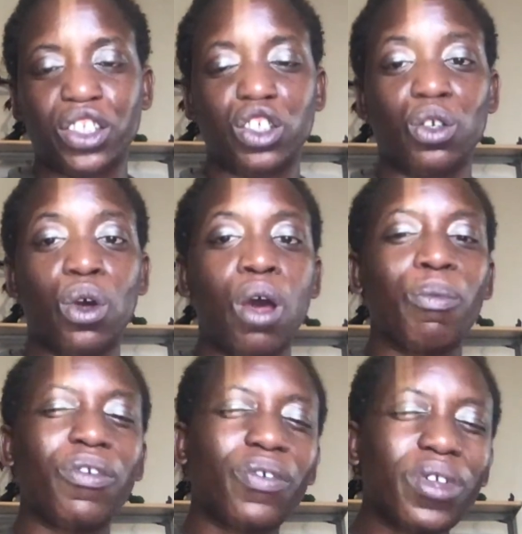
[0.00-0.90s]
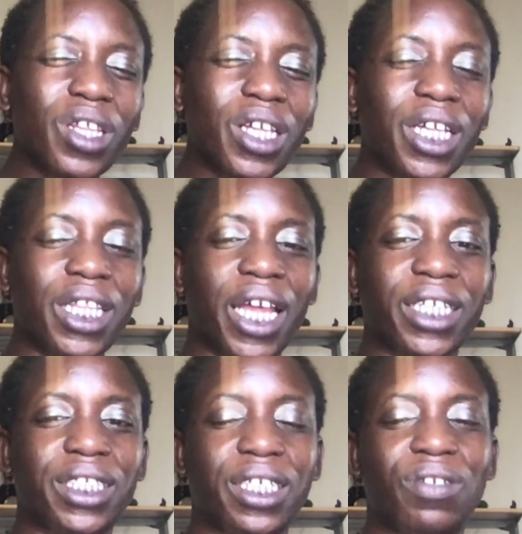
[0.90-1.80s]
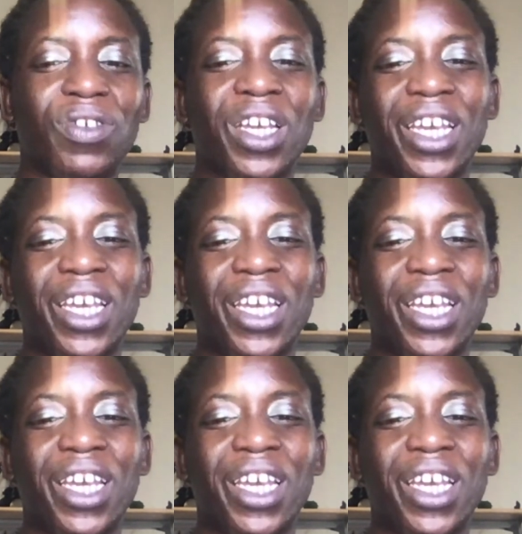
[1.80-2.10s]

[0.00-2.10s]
you, but for the collective.